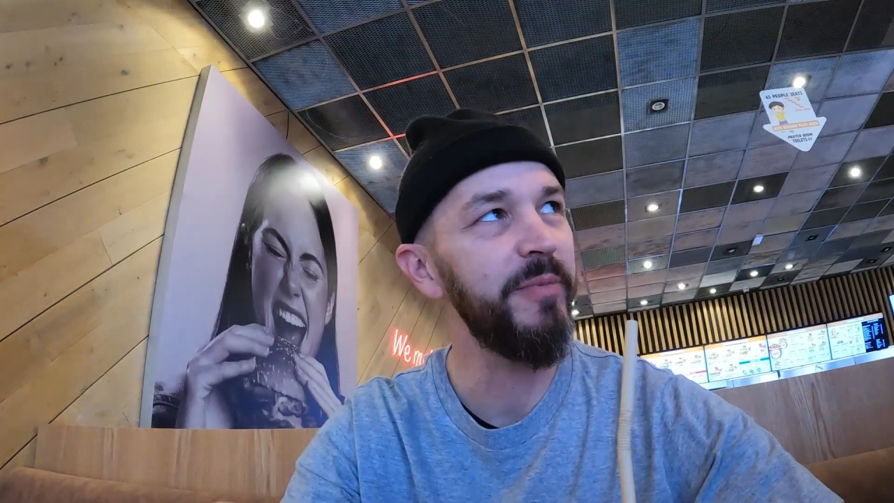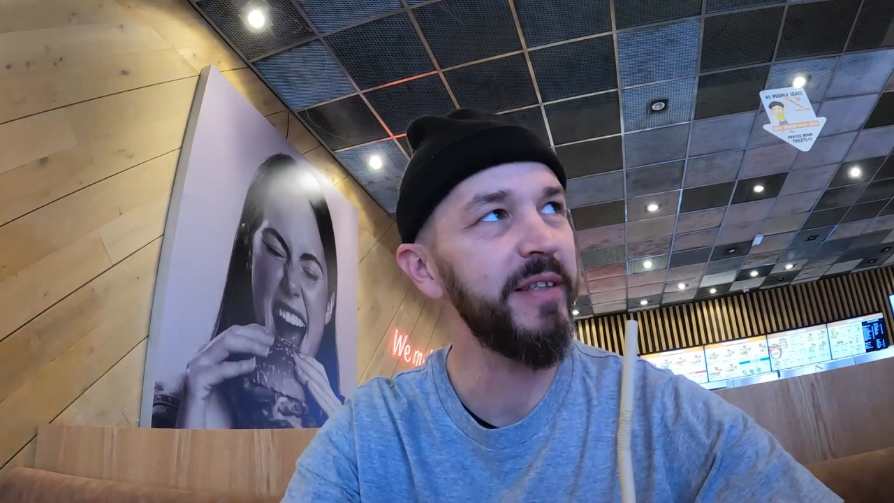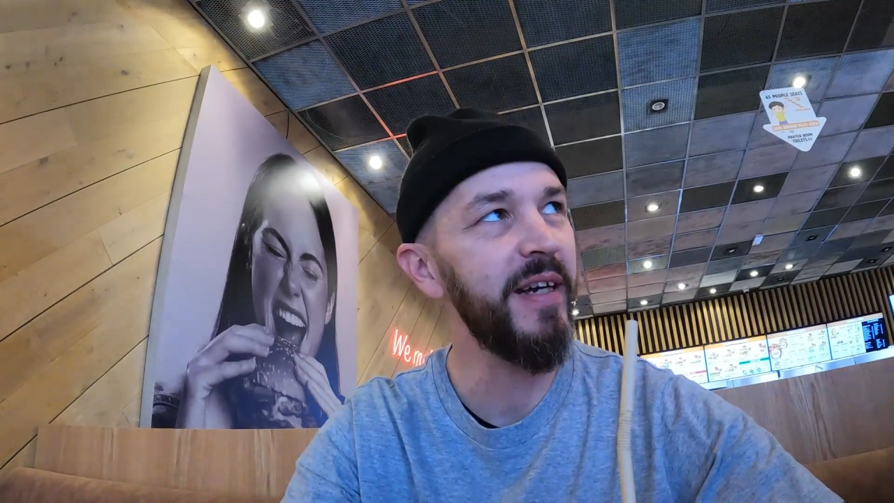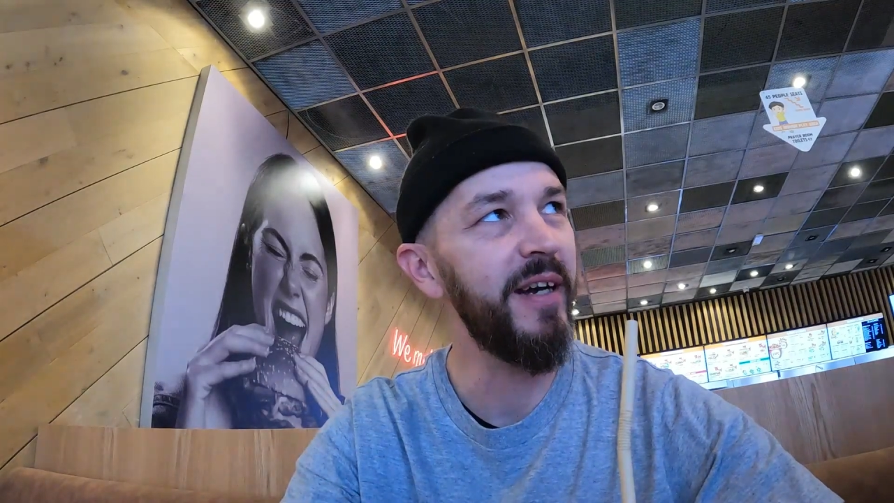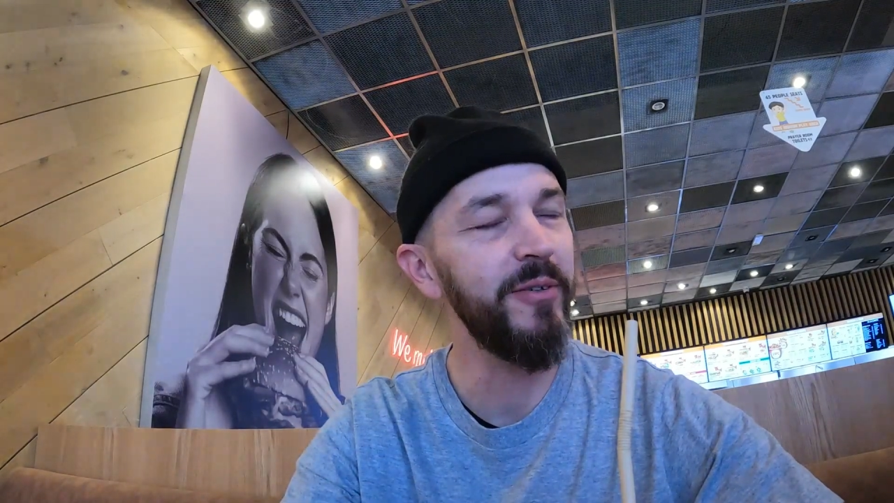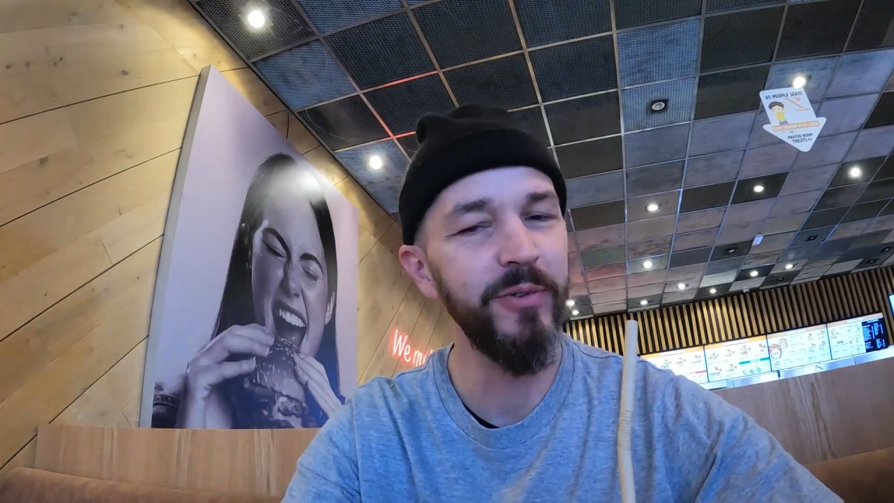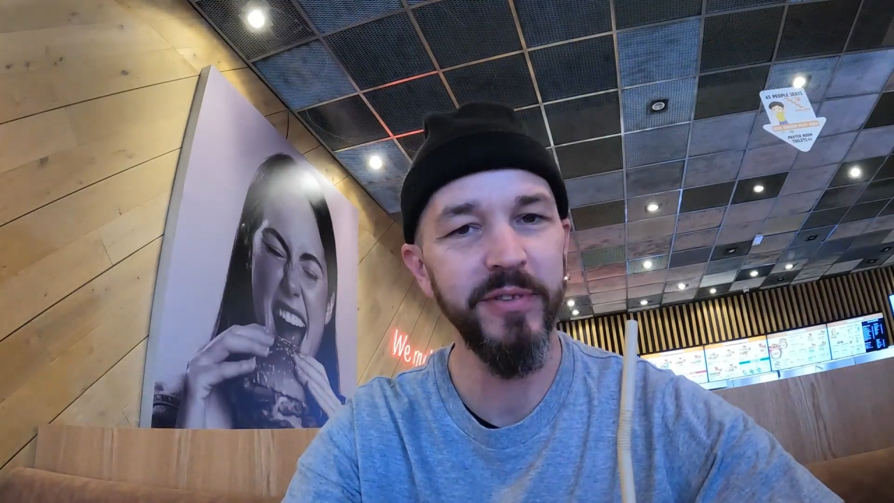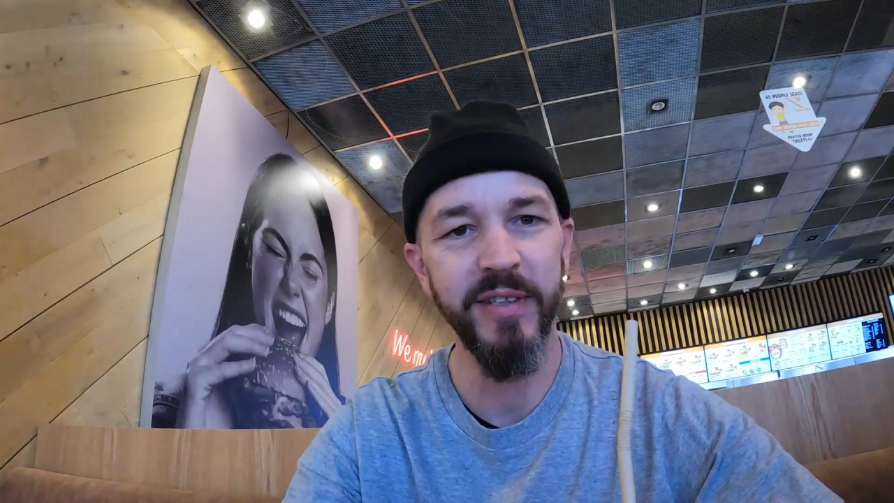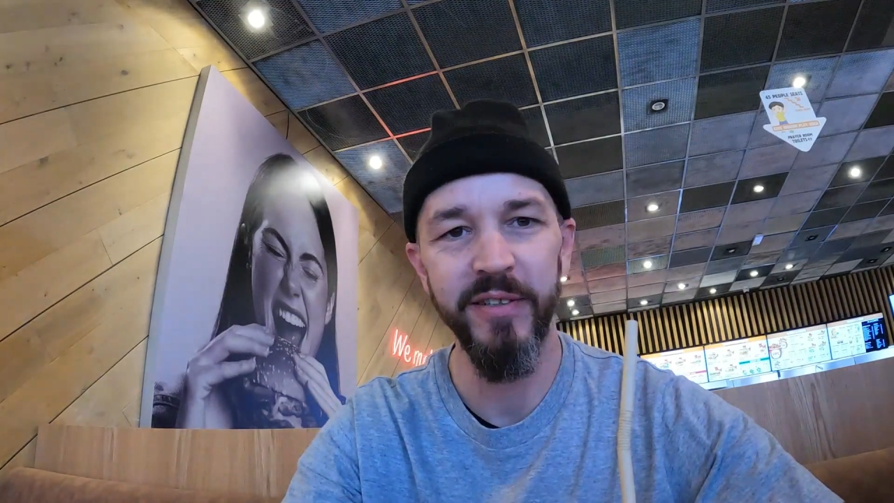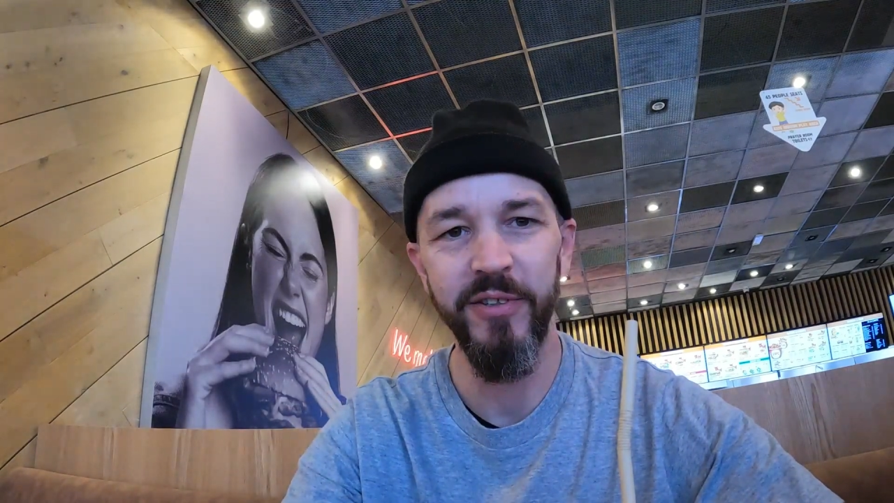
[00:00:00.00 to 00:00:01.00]

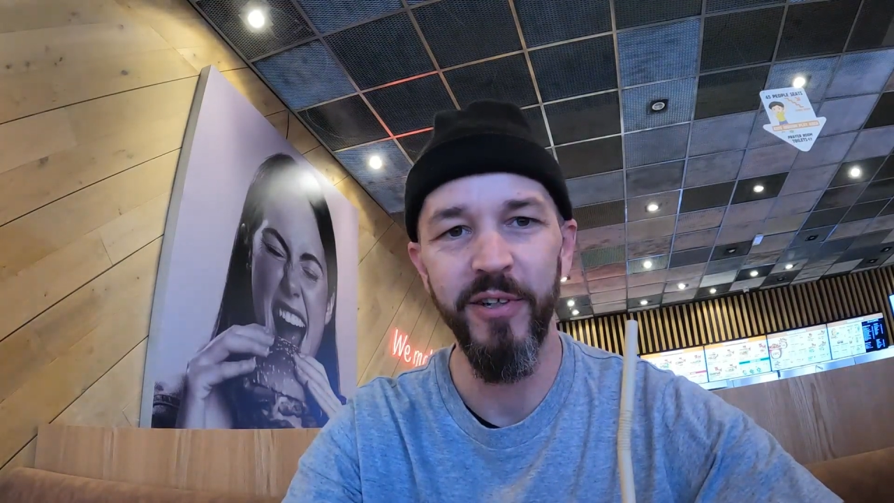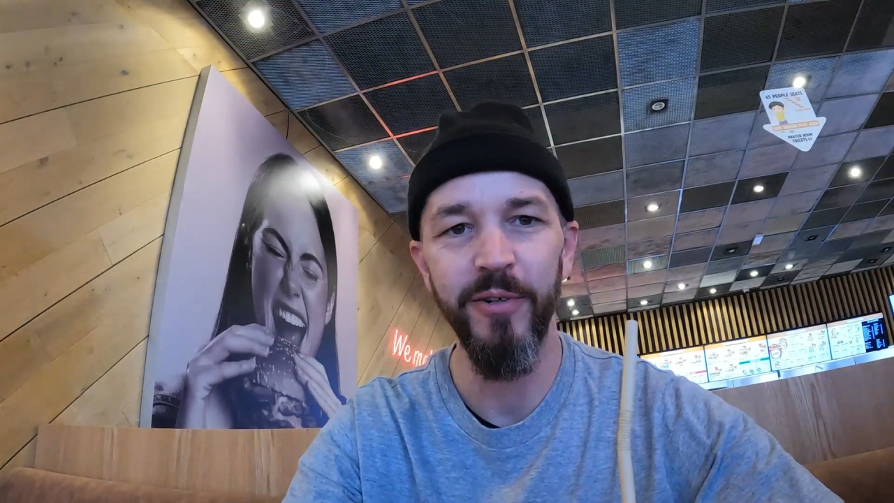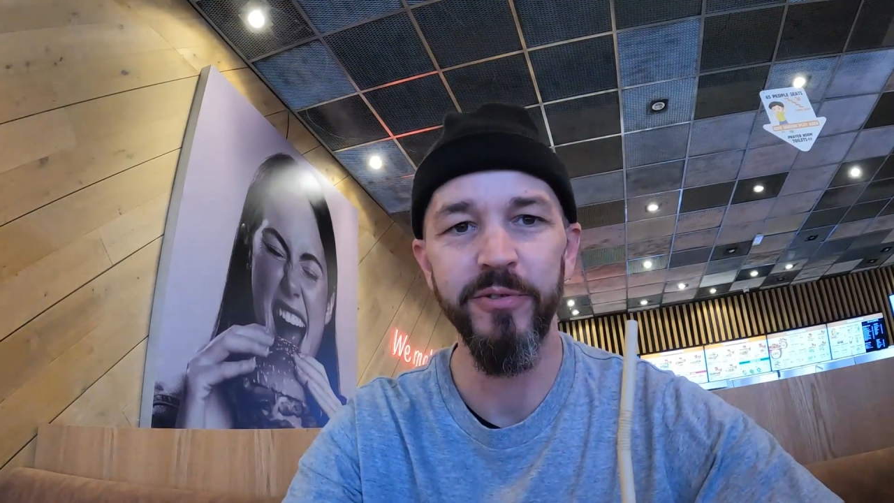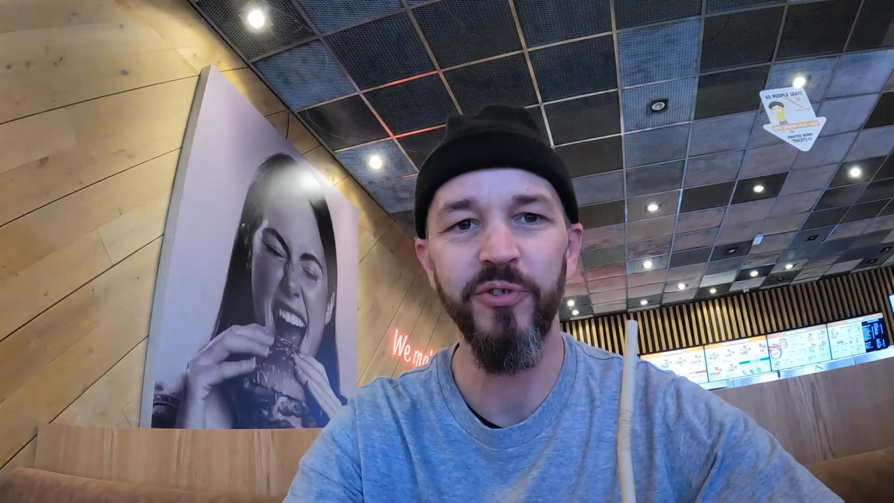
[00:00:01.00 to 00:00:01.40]
McDonald's and, you know,